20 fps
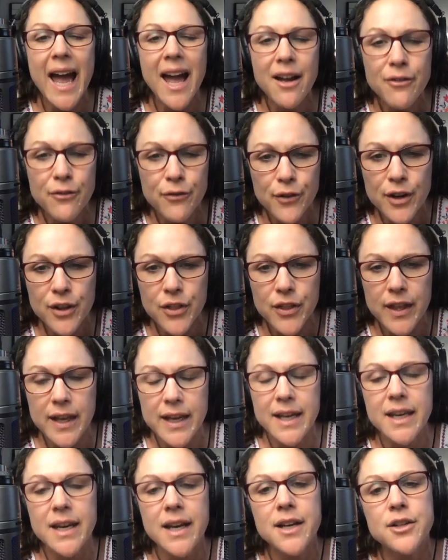
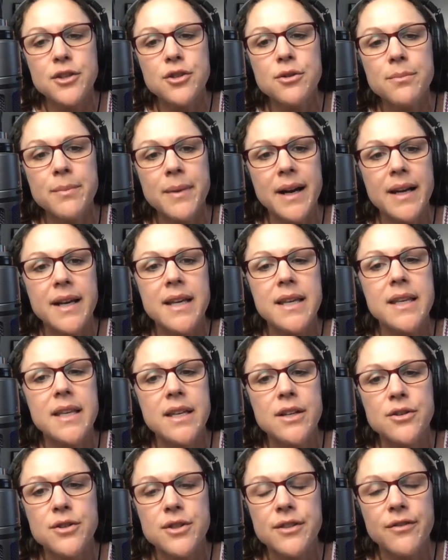everything and undermining
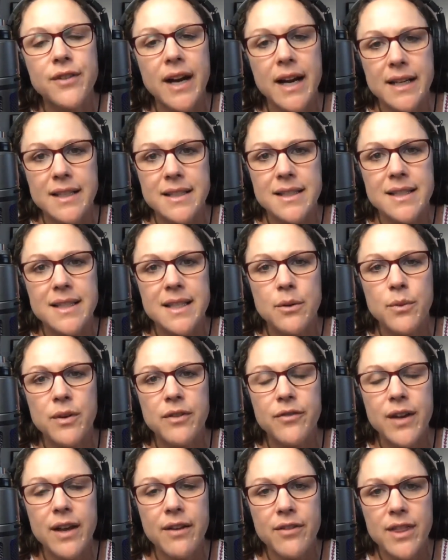years of guidance that
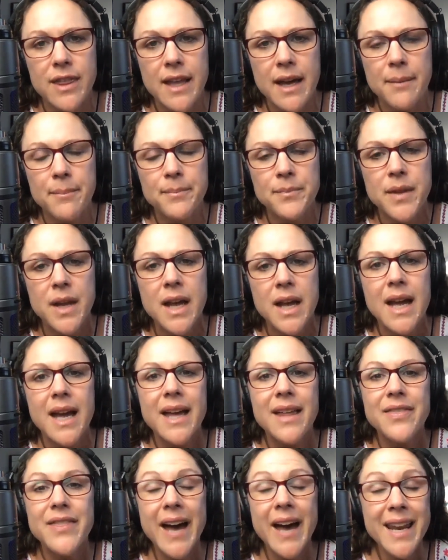we've given them.
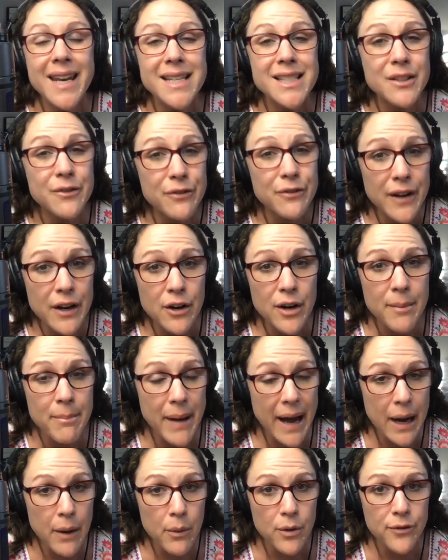That is very
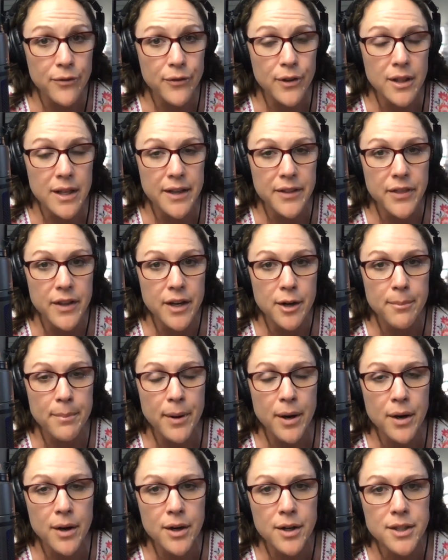powerful on their
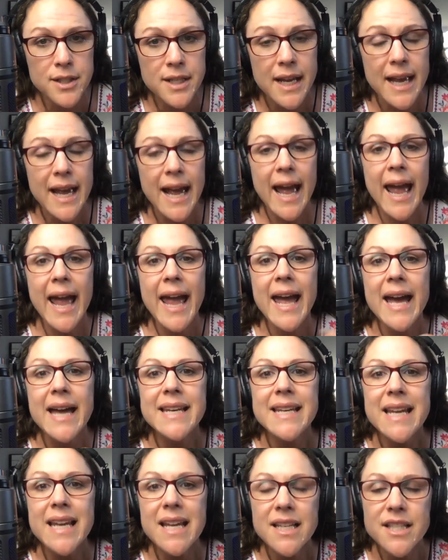part,
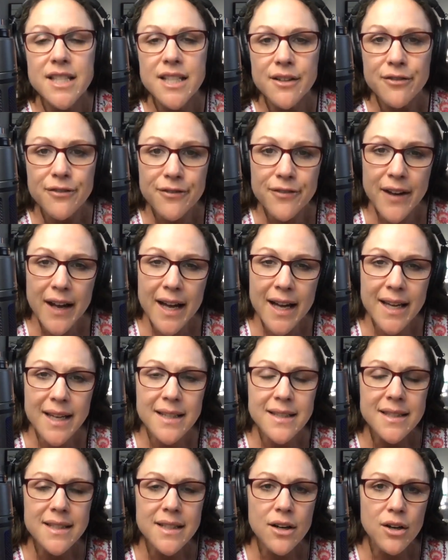and it
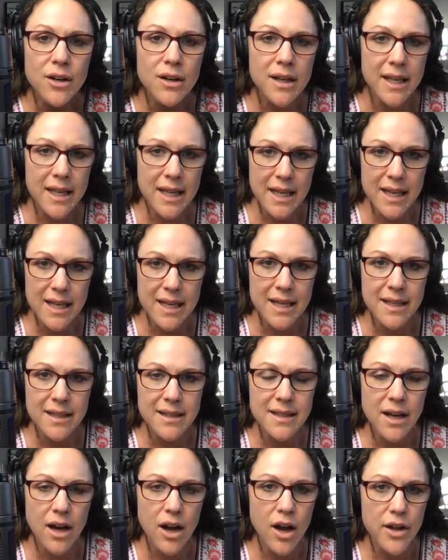defines our
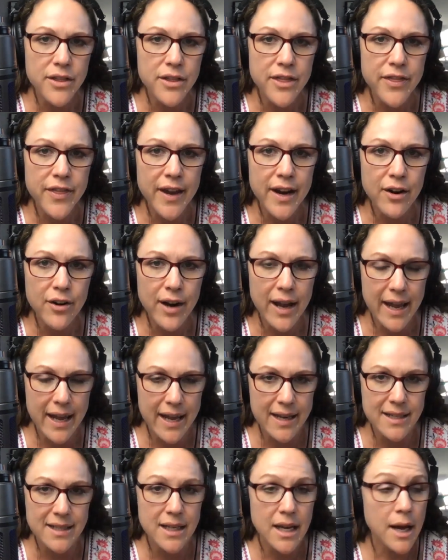kids on their
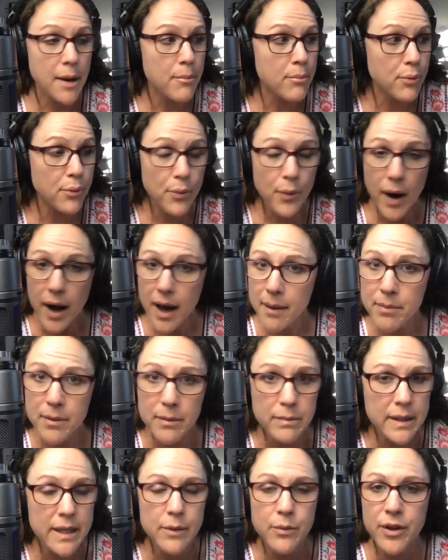end,
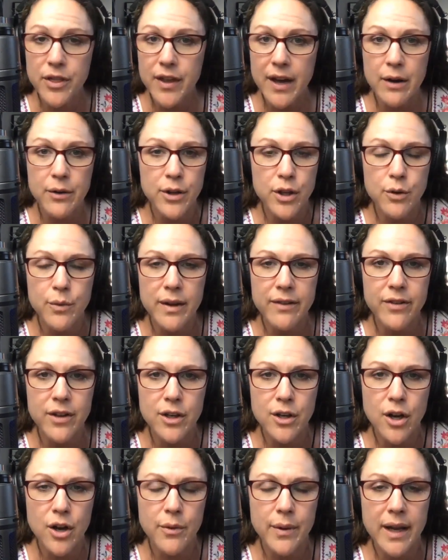probably without you
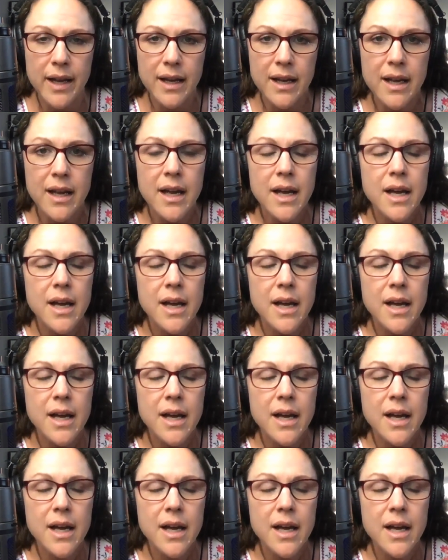even knowing.